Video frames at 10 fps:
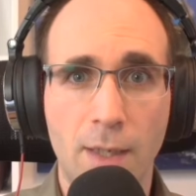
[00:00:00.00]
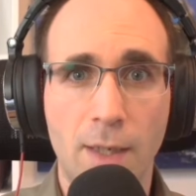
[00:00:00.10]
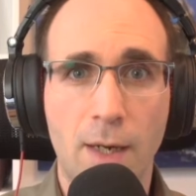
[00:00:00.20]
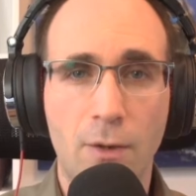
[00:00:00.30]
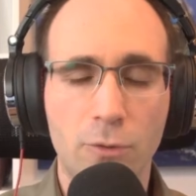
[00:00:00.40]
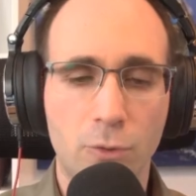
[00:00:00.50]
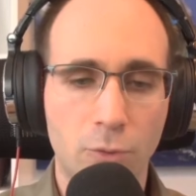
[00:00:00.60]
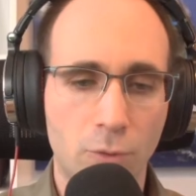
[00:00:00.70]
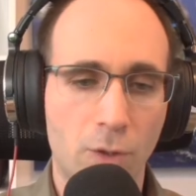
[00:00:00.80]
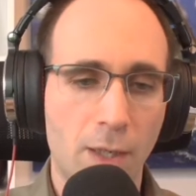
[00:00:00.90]
how
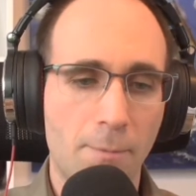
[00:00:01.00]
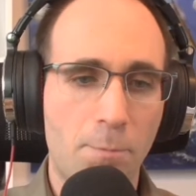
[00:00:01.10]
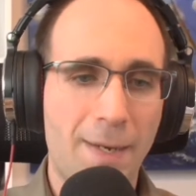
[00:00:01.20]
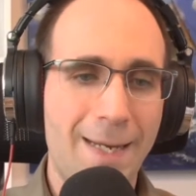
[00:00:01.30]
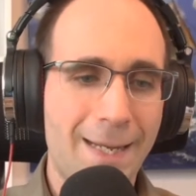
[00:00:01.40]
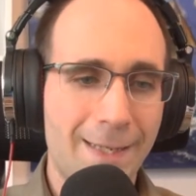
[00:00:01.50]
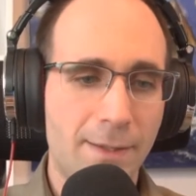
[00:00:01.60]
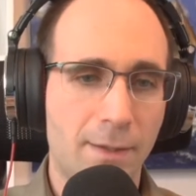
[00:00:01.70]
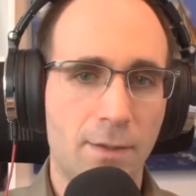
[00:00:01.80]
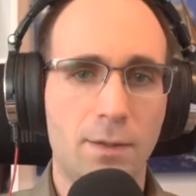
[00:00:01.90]
to
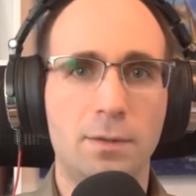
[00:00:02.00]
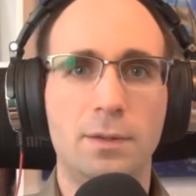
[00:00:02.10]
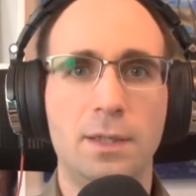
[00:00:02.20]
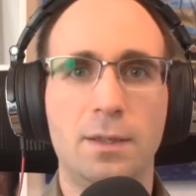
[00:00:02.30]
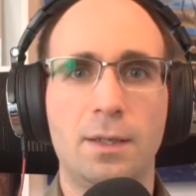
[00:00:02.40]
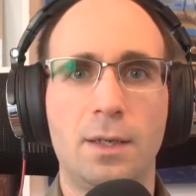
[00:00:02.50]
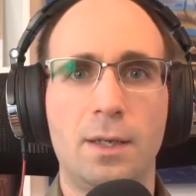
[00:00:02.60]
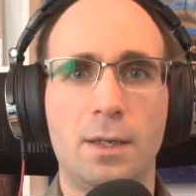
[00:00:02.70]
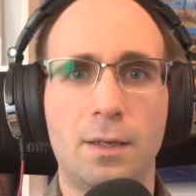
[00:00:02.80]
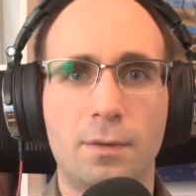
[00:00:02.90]
plan the
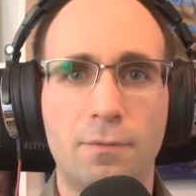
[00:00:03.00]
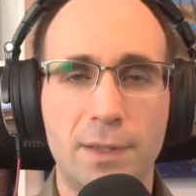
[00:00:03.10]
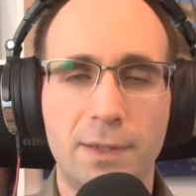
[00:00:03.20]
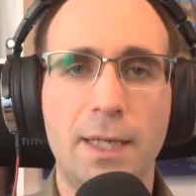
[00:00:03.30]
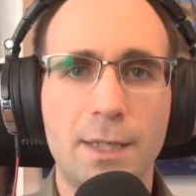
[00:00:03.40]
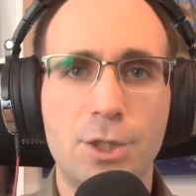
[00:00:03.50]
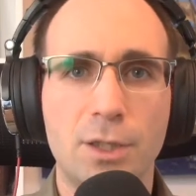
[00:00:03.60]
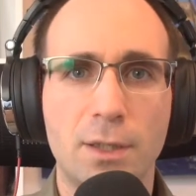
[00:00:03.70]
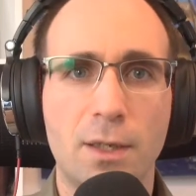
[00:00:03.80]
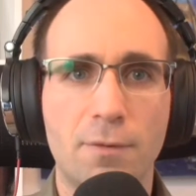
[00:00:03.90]

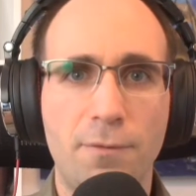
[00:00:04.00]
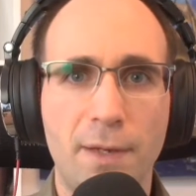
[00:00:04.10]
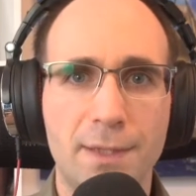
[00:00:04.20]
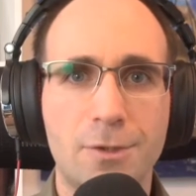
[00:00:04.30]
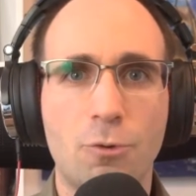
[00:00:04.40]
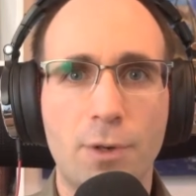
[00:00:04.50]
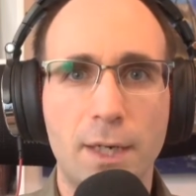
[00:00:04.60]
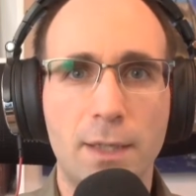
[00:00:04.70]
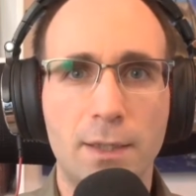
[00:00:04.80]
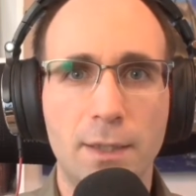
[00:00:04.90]
validation phase
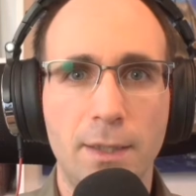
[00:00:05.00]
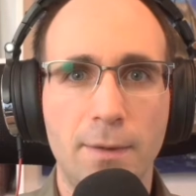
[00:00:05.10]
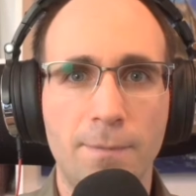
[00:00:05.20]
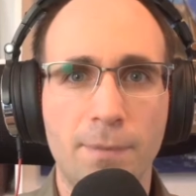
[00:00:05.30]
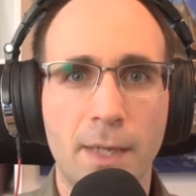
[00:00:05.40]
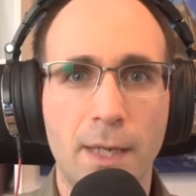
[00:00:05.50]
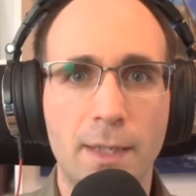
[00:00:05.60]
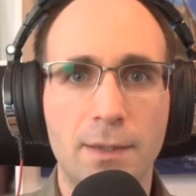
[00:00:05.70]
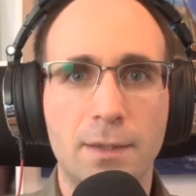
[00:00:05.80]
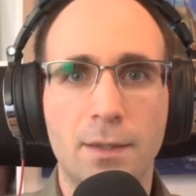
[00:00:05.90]
correctly,
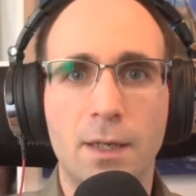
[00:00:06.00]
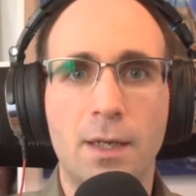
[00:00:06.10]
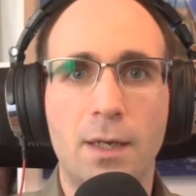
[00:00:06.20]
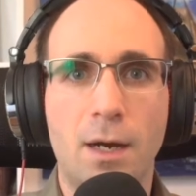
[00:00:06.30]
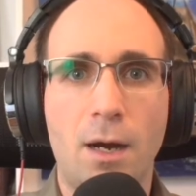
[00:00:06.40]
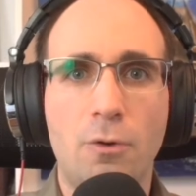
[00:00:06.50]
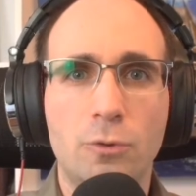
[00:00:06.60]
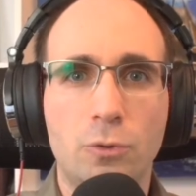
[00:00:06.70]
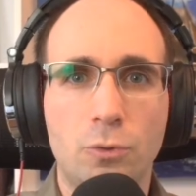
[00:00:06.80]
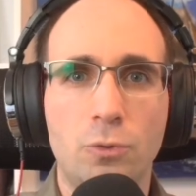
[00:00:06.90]
and
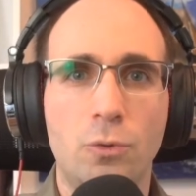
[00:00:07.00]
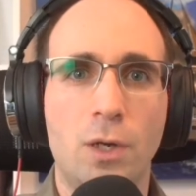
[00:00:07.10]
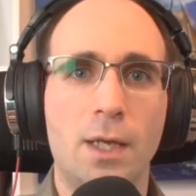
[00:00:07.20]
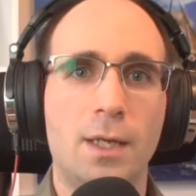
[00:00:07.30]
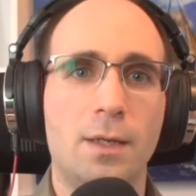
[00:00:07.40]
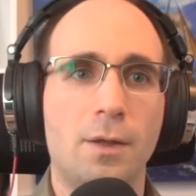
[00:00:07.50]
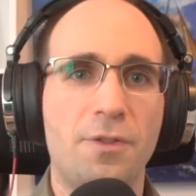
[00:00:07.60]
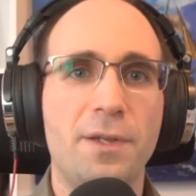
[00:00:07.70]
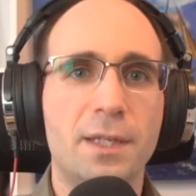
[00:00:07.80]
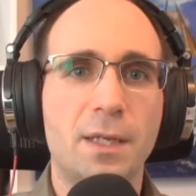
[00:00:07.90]
how to
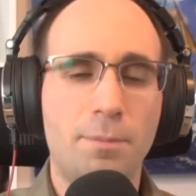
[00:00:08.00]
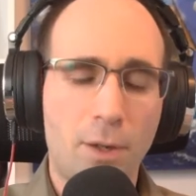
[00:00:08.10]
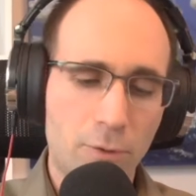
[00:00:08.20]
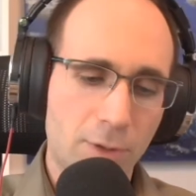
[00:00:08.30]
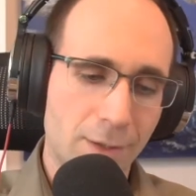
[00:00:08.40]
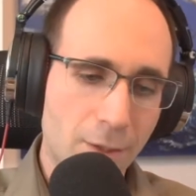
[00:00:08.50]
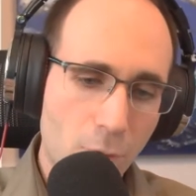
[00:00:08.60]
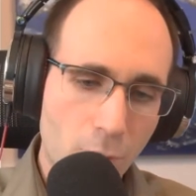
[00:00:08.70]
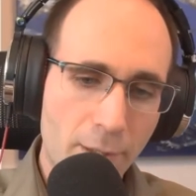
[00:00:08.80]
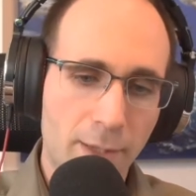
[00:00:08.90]
think about the
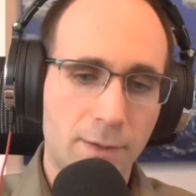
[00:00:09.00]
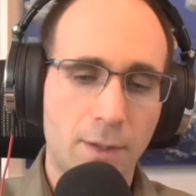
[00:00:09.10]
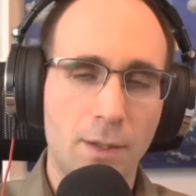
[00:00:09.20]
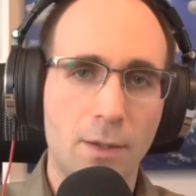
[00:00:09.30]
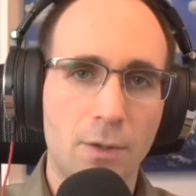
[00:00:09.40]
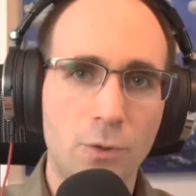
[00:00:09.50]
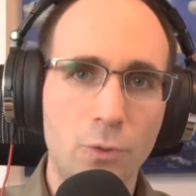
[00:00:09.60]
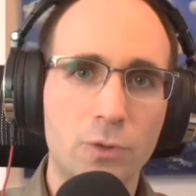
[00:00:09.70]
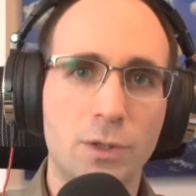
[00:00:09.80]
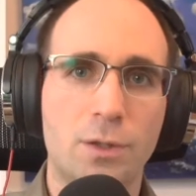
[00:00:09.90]
correct
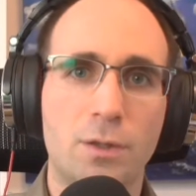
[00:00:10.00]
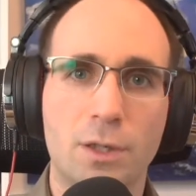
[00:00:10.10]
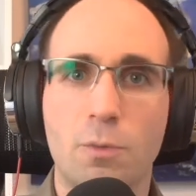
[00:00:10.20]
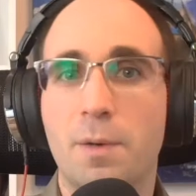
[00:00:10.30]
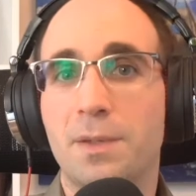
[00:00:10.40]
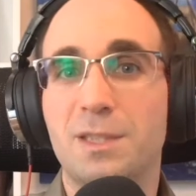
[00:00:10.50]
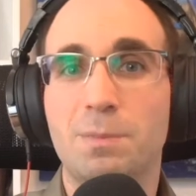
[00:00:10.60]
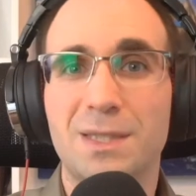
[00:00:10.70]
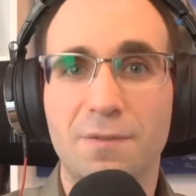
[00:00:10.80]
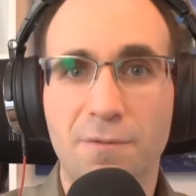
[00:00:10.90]
user requirement
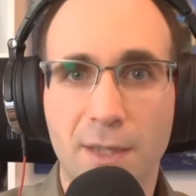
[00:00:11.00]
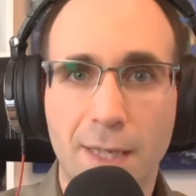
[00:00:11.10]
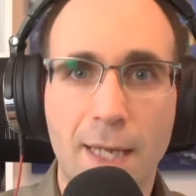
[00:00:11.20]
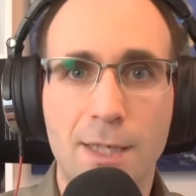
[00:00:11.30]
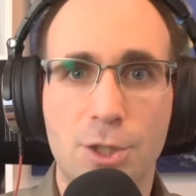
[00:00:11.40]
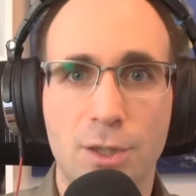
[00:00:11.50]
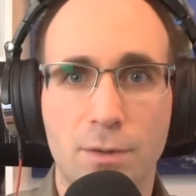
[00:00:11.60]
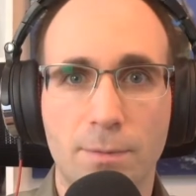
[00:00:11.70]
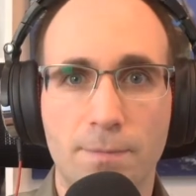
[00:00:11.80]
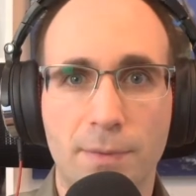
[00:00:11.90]
specification
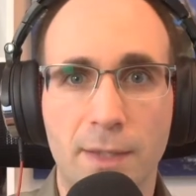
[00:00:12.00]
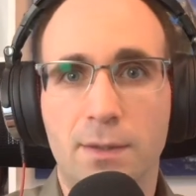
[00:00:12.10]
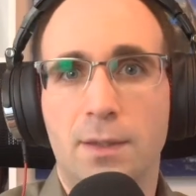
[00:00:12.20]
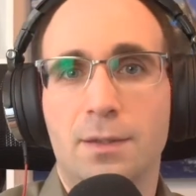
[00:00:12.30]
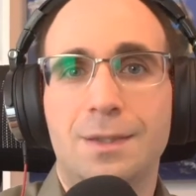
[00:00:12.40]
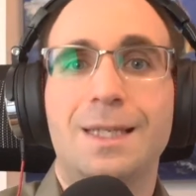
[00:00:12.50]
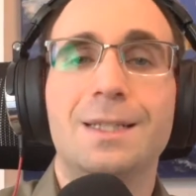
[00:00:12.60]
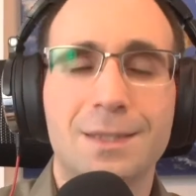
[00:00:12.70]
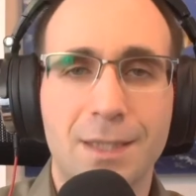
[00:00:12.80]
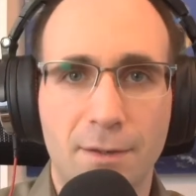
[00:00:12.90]
and
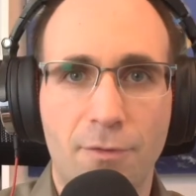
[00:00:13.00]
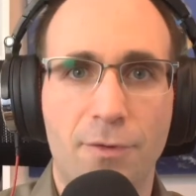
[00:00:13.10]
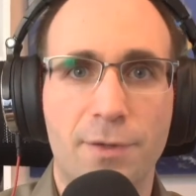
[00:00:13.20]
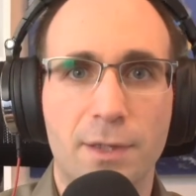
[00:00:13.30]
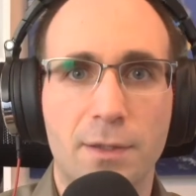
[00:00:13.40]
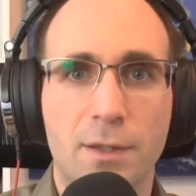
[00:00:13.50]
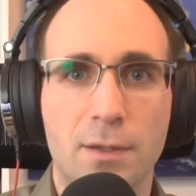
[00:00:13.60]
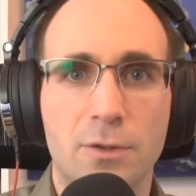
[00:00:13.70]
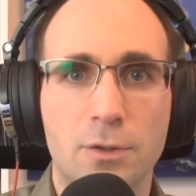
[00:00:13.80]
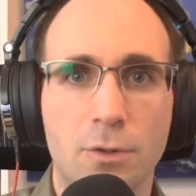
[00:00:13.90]
test everything
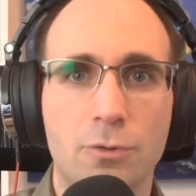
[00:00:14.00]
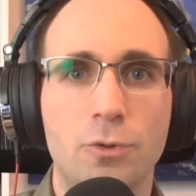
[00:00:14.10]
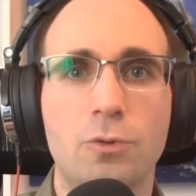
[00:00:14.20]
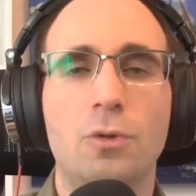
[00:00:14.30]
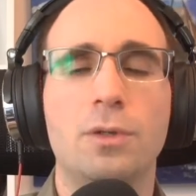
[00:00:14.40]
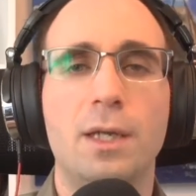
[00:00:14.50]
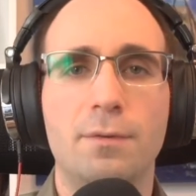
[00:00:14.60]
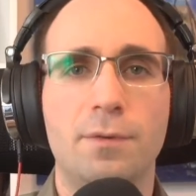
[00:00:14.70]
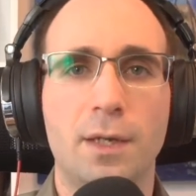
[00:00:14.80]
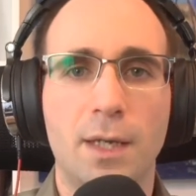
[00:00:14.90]
so you don't
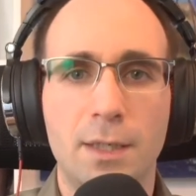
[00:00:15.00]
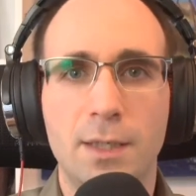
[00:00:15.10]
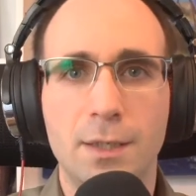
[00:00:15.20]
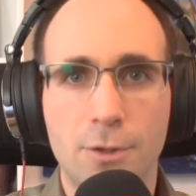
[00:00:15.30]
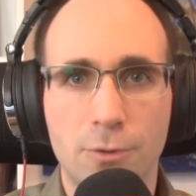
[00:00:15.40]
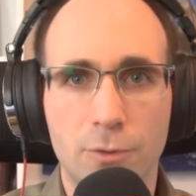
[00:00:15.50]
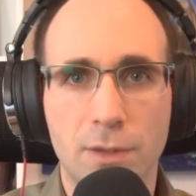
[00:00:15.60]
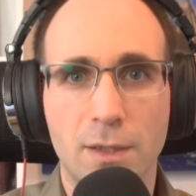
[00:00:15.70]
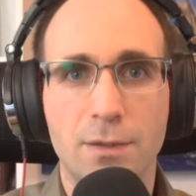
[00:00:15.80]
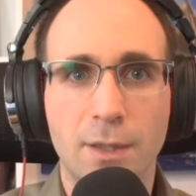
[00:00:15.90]
have any issues
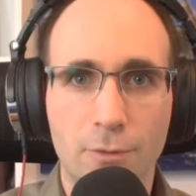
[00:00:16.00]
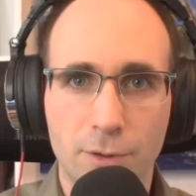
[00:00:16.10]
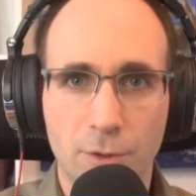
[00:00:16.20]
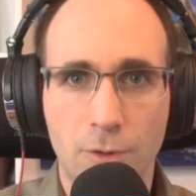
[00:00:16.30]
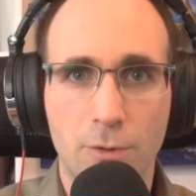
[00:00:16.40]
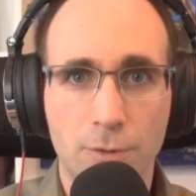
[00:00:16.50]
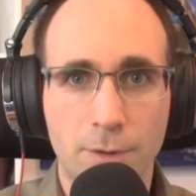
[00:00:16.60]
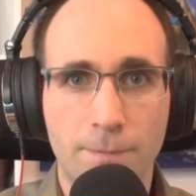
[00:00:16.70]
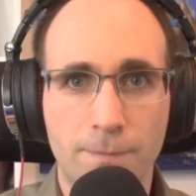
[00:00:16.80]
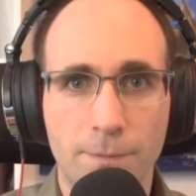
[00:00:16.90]
down the road,
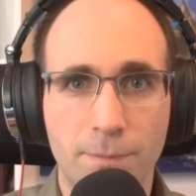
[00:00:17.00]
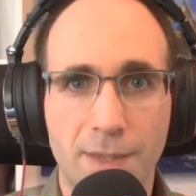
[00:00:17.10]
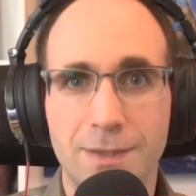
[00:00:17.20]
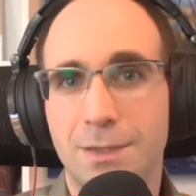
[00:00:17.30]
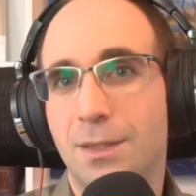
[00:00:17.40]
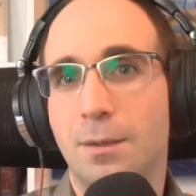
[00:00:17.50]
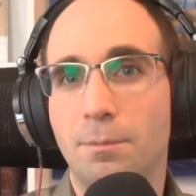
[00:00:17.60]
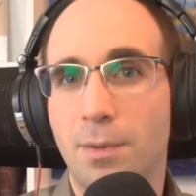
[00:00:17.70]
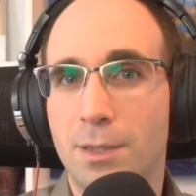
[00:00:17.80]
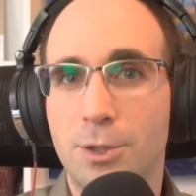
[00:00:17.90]
because it's
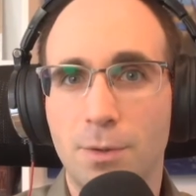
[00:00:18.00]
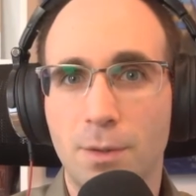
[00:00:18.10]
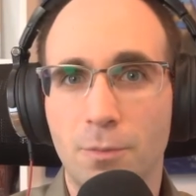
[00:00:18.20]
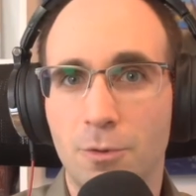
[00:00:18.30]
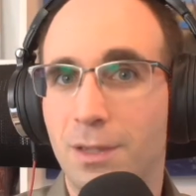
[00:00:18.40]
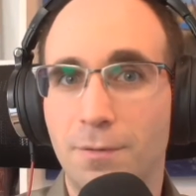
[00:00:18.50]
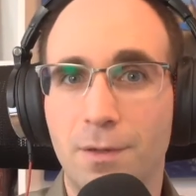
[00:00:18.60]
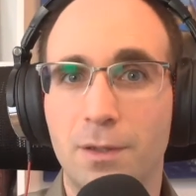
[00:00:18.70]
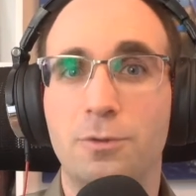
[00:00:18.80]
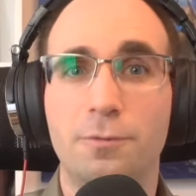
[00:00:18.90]
much more
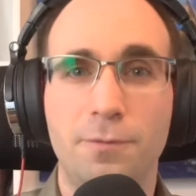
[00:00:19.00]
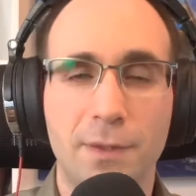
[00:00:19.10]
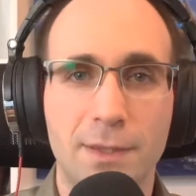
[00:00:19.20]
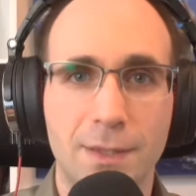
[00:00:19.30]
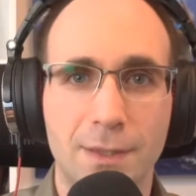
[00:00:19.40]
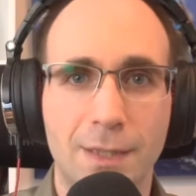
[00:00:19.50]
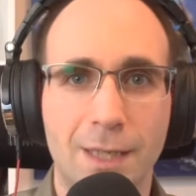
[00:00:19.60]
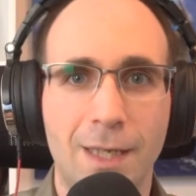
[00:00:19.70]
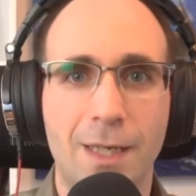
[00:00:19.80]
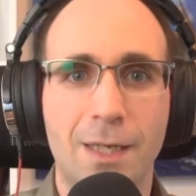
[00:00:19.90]
difficult to fix it
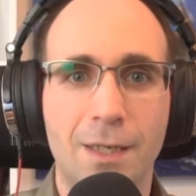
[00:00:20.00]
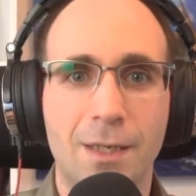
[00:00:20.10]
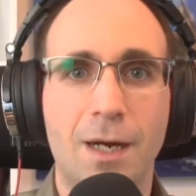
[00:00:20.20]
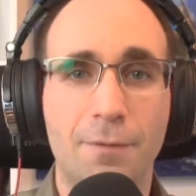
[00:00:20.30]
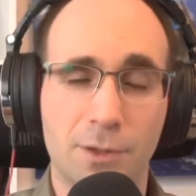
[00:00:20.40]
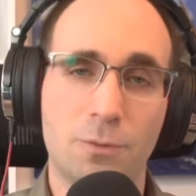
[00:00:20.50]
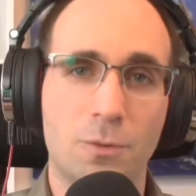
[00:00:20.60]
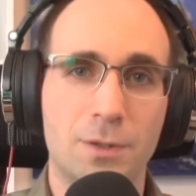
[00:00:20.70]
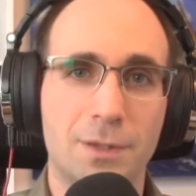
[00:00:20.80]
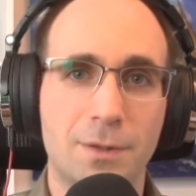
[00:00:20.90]

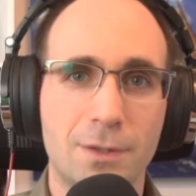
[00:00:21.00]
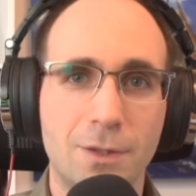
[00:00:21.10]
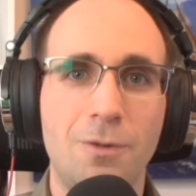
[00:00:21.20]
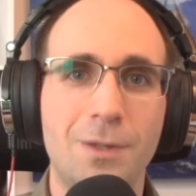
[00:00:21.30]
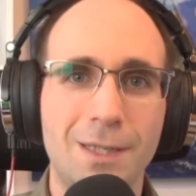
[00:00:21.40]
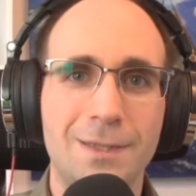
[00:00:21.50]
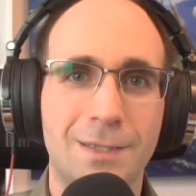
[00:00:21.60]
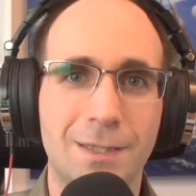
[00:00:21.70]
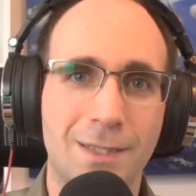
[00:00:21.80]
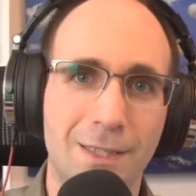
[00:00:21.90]
afterwards. So let's
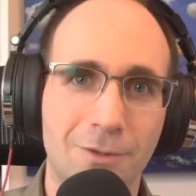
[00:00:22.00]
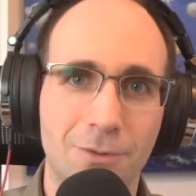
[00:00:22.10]
get to